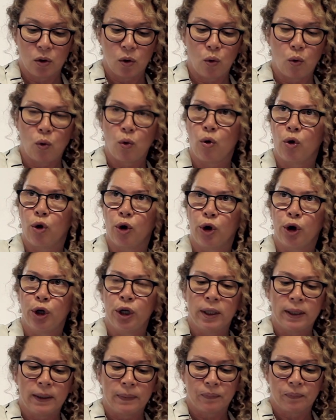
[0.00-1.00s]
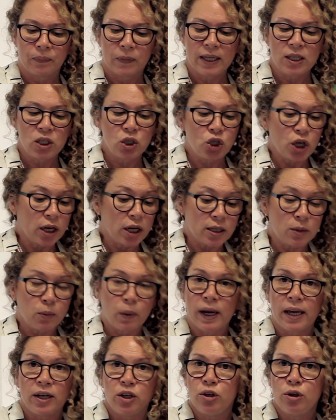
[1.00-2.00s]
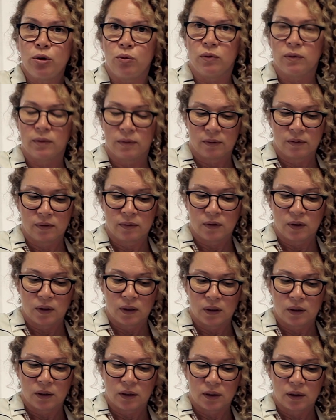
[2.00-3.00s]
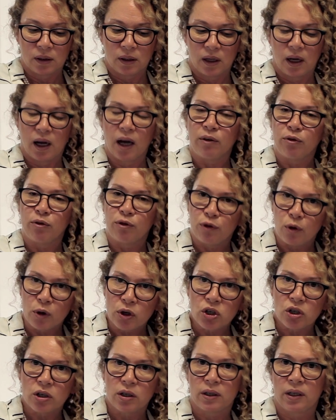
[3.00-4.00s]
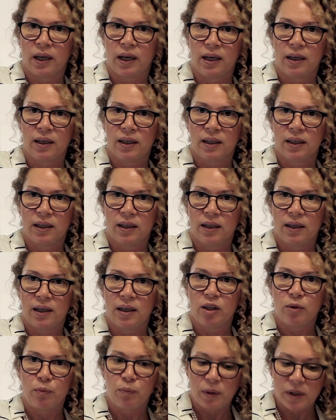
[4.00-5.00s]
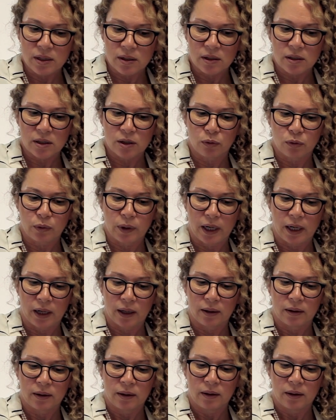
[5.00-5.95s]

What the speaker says: or, "It's just what I do." Unfortunately, in the business arena,